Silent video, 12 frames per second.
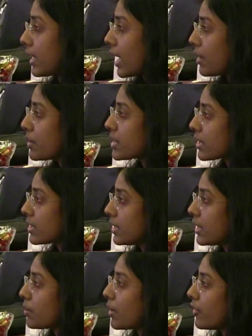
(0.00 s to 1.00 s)
can be
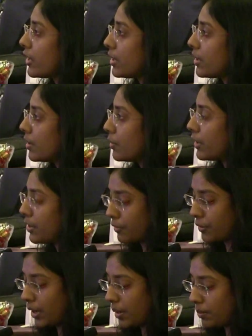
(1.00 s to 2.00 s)
succeeded by only
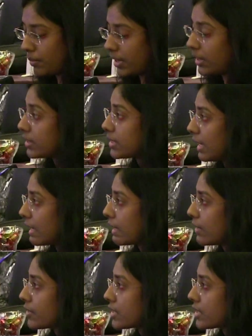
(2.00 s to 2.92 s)
selective